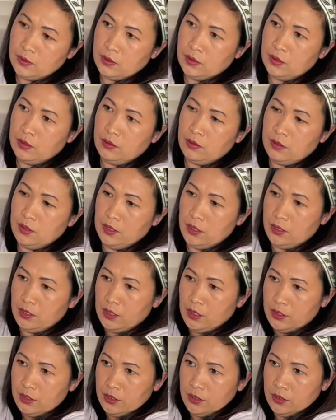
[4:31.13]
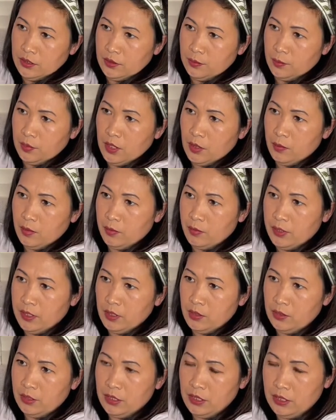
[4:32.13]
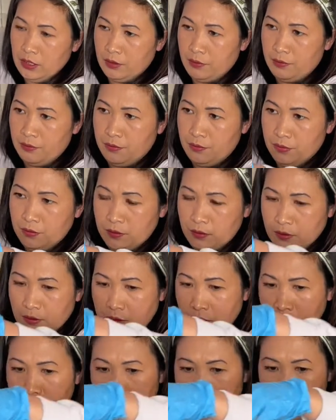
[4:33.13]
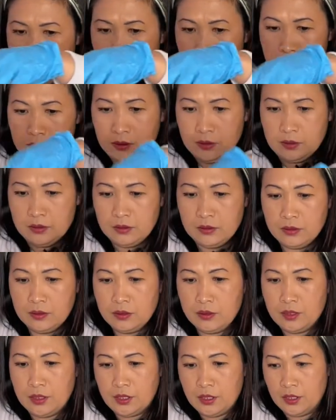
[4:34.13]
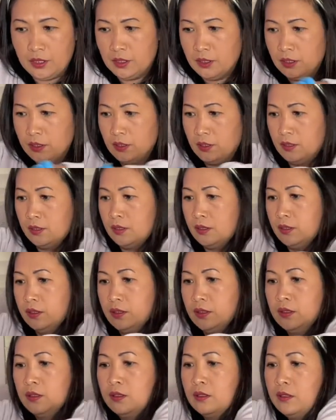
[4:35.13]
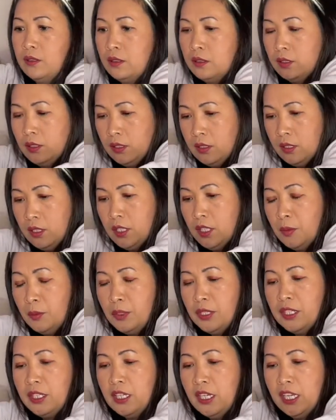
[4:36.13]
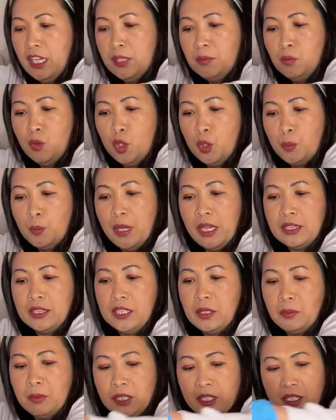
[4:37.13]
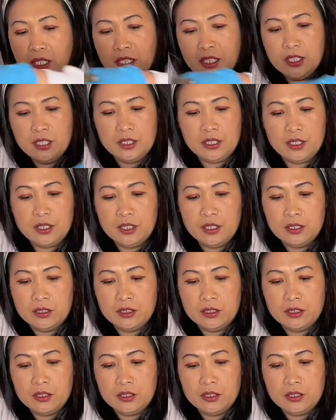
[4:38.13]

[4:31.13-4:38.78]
All right, that's probably good enough. Okay, I'm gonna add more potting media here.